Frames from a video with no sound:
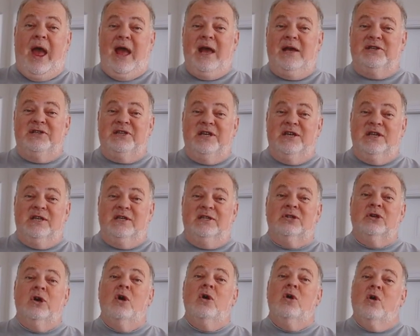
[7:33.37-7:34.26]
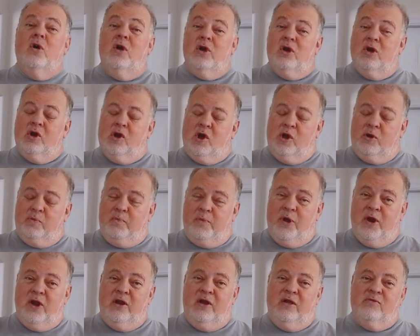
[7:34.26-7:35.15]
as is, or you can
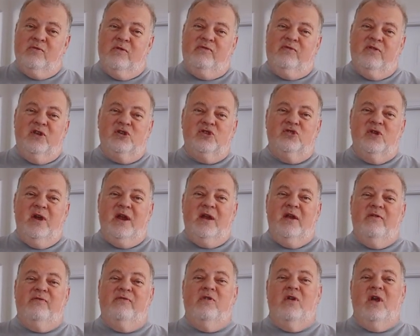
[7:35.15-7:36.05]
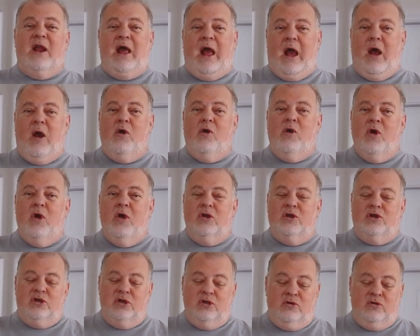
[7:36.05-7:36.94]
put it in the refrigerator for an hour
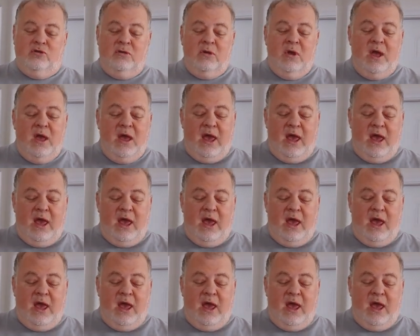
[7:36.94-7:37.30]
or two.